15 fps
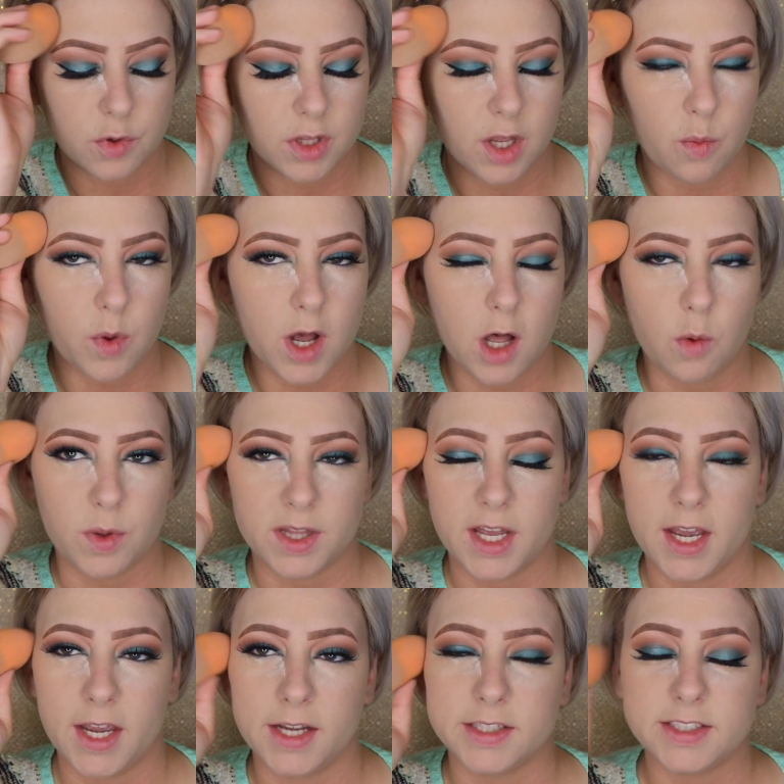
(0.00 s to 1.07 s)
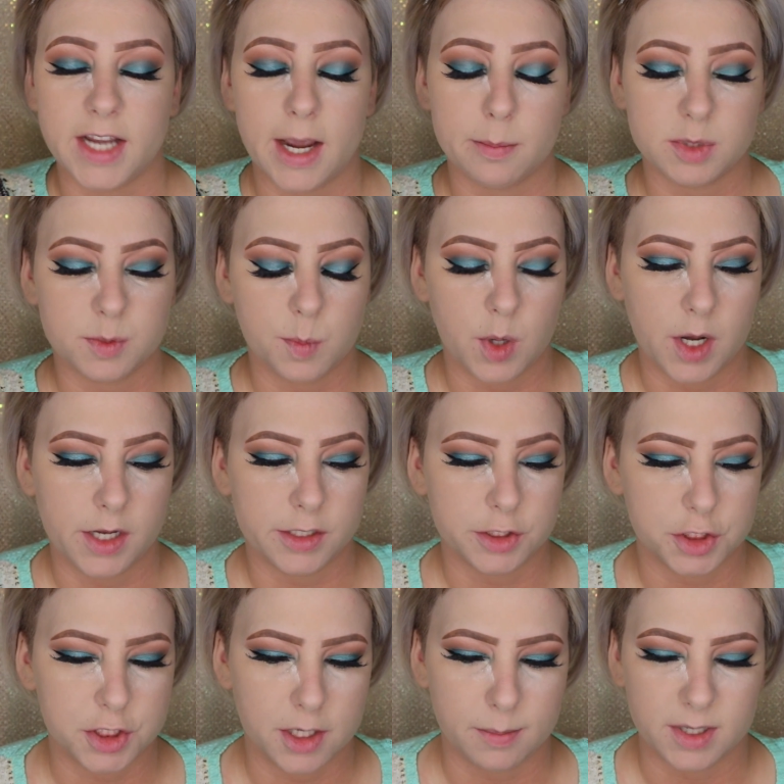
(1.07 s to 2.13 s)
really well with a damp
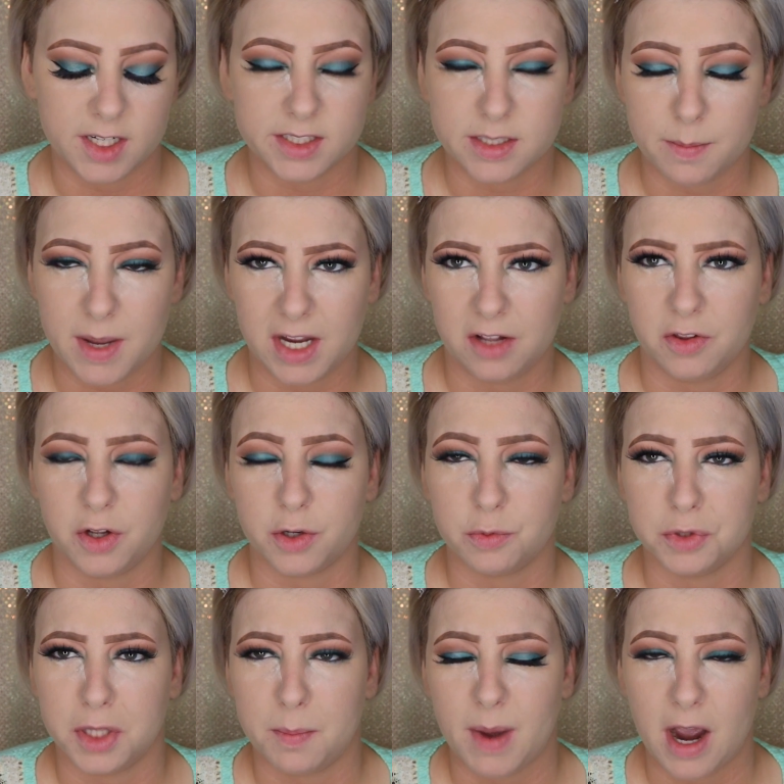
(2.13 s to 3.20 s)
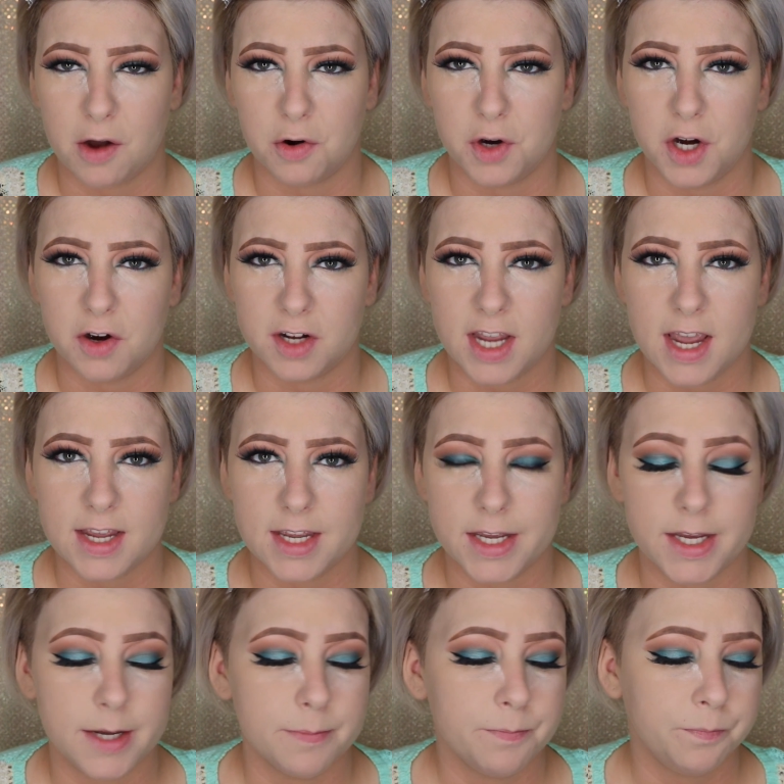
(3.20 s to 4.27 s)
sponge. It doesn't make it look really powdery or
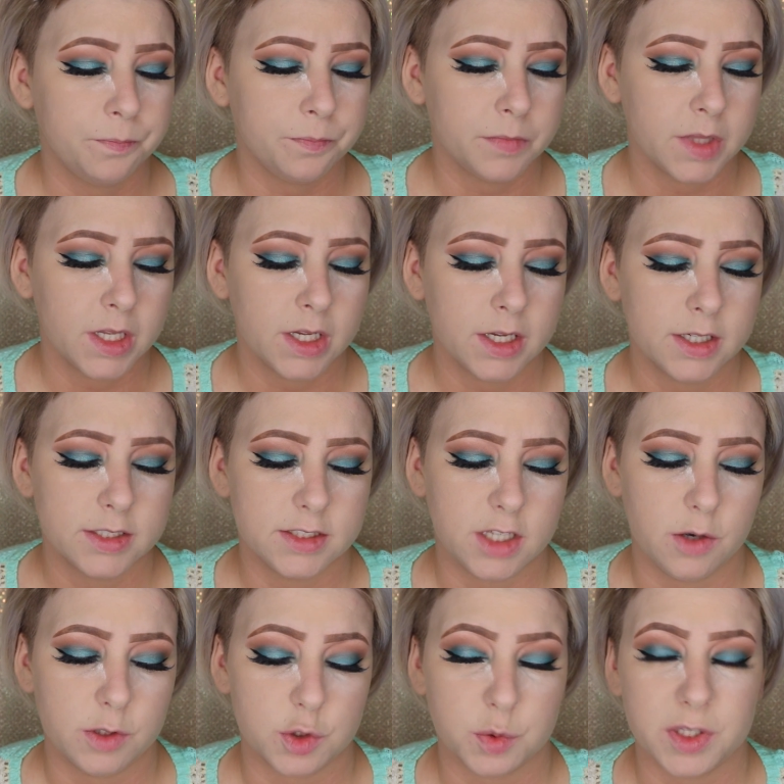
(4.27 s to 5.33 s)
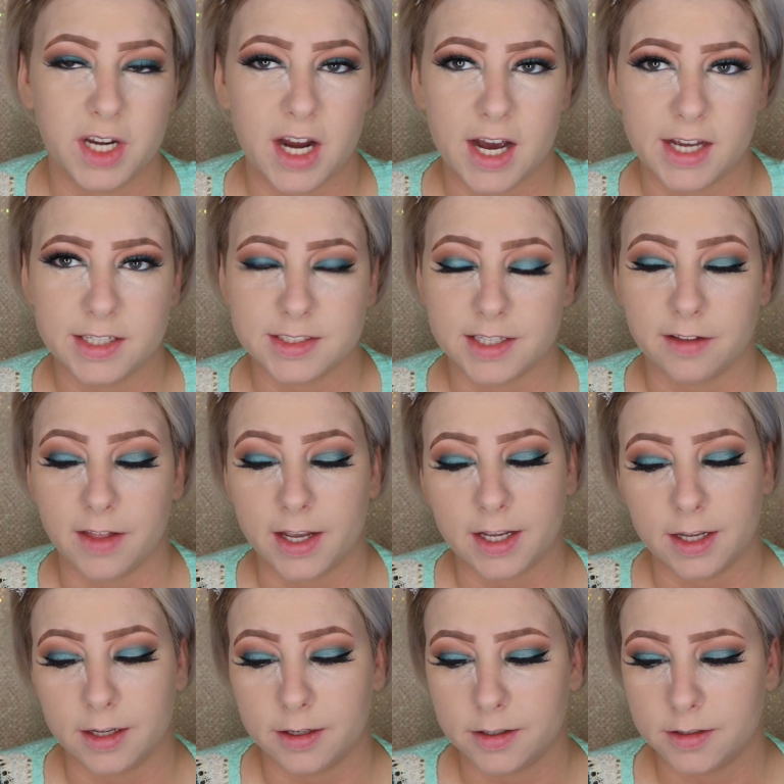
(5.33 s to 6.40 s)
cakey. So it's really nice. I
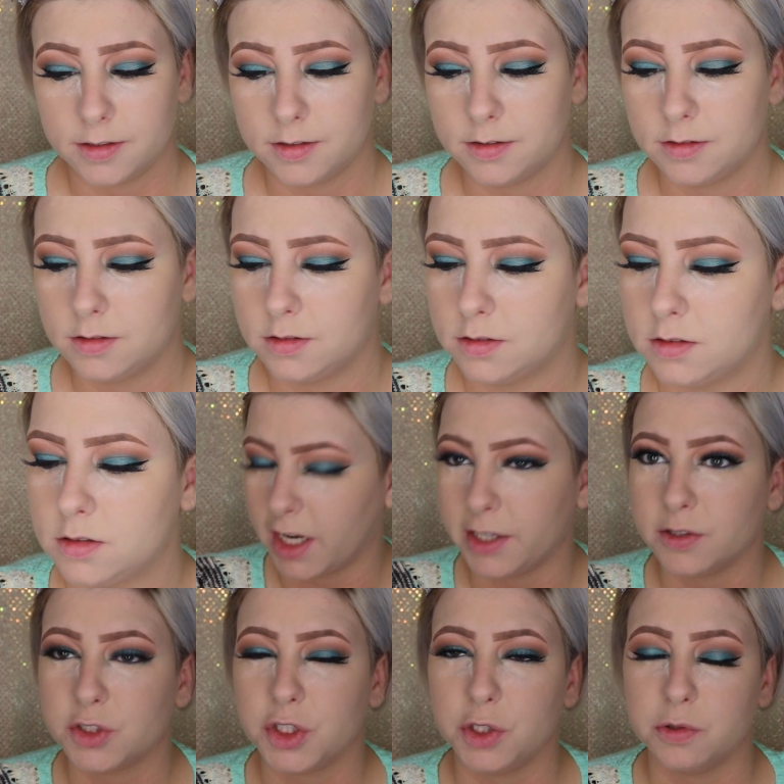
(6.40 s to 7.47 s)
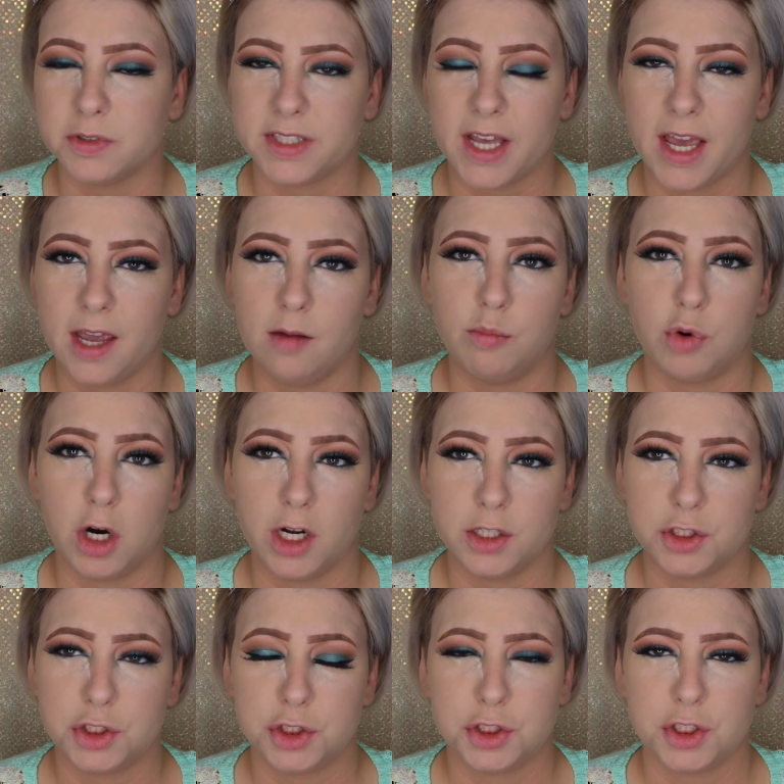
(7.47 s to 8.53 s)
like it. I used to use a
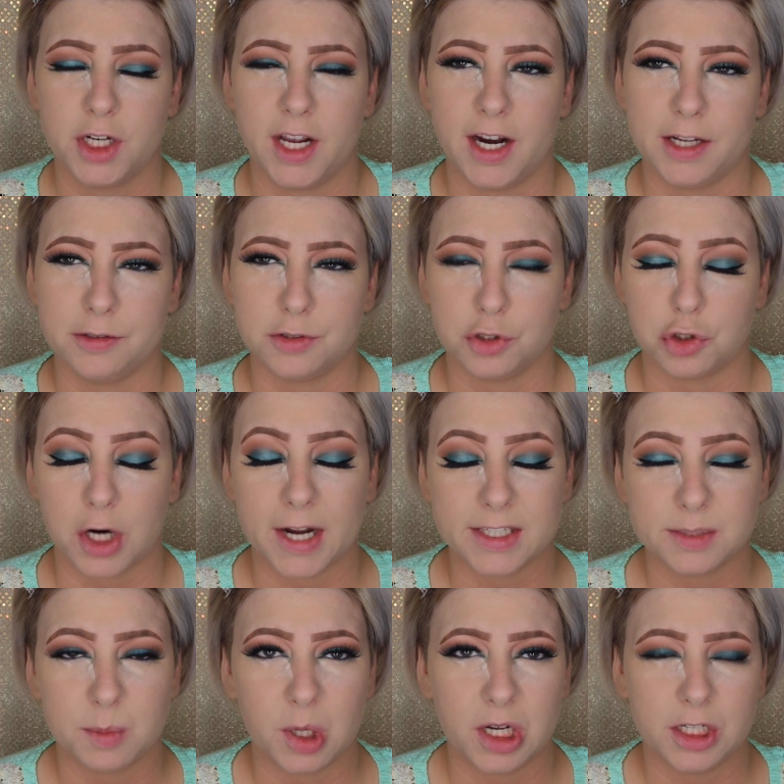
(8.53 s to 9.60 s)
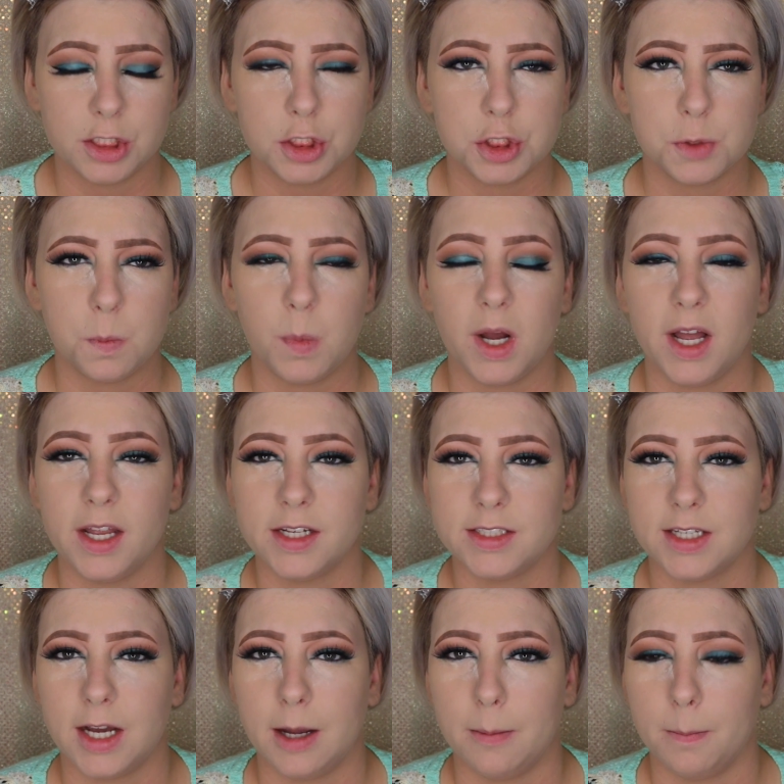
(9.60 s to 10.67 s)
brush and I use a dry sponge,
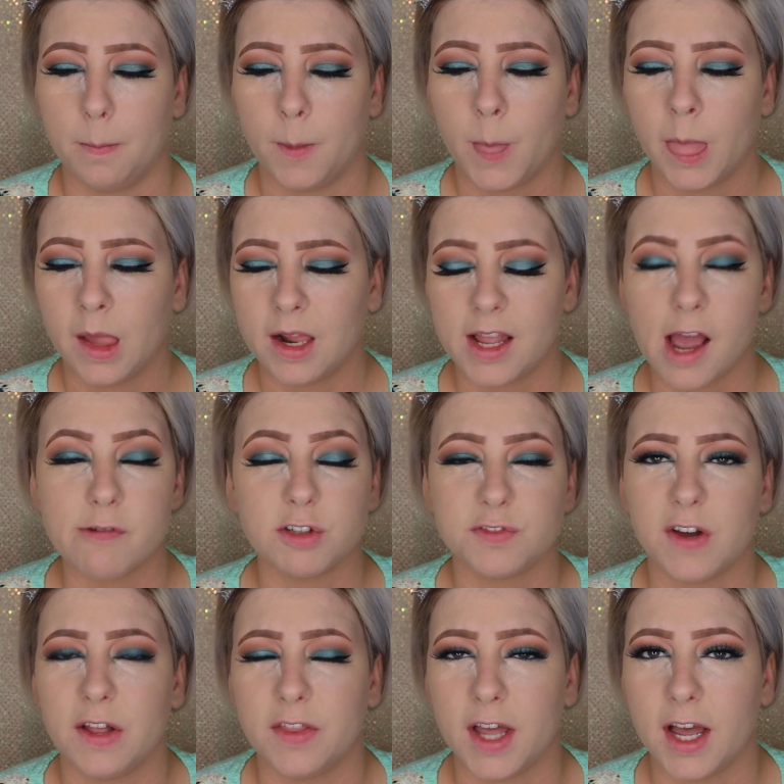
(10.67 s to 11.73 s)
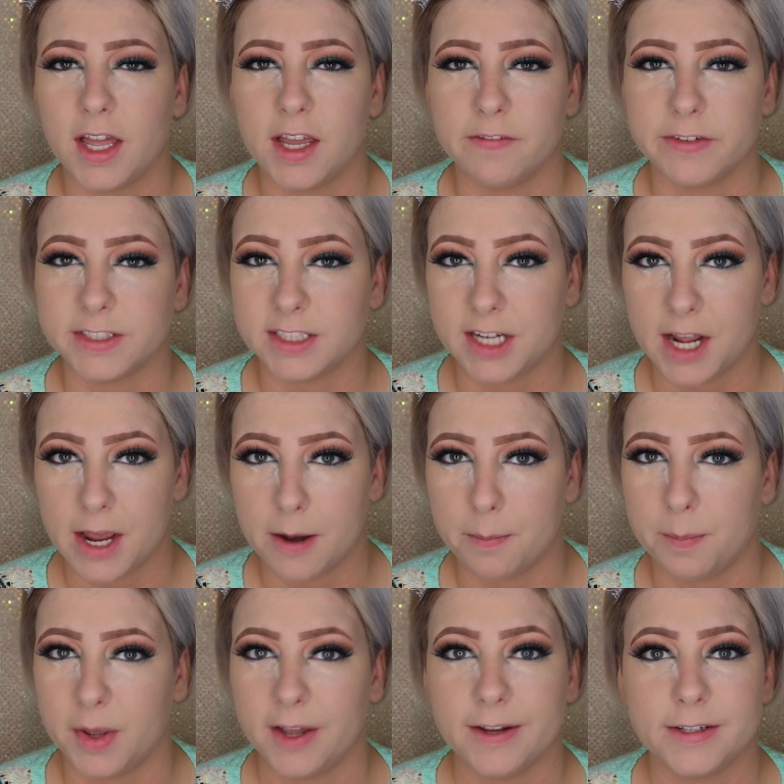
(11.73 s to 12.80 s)
but yeah, I've just found that if it's
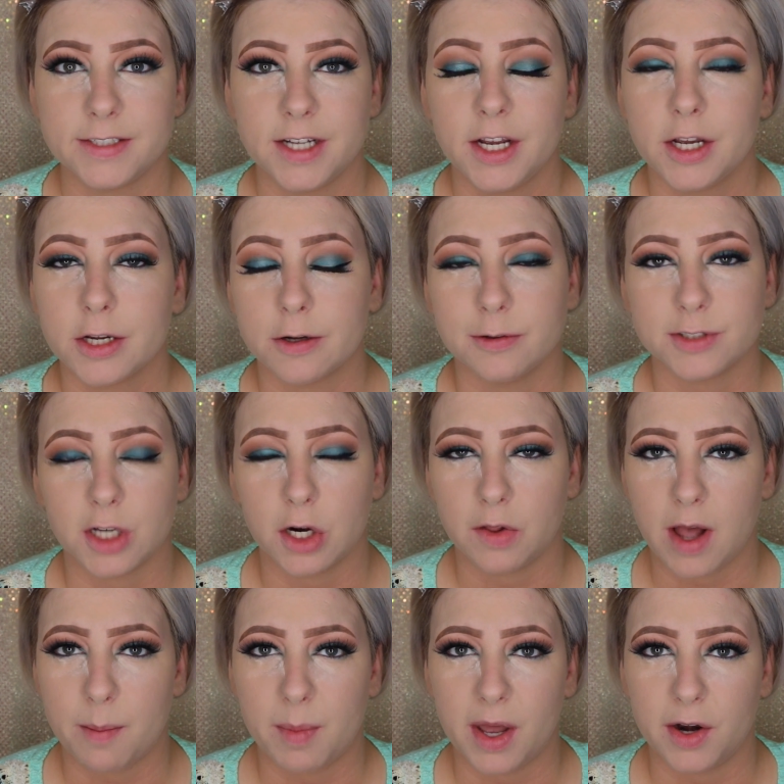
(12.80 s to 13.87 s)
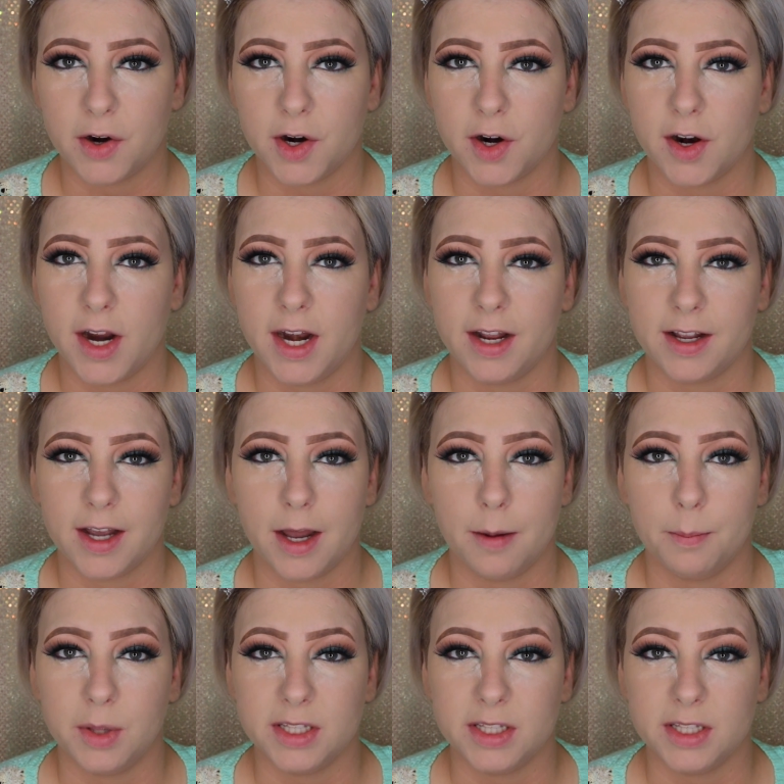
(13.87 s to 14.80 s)
damp, it goes on a lot better and it kind of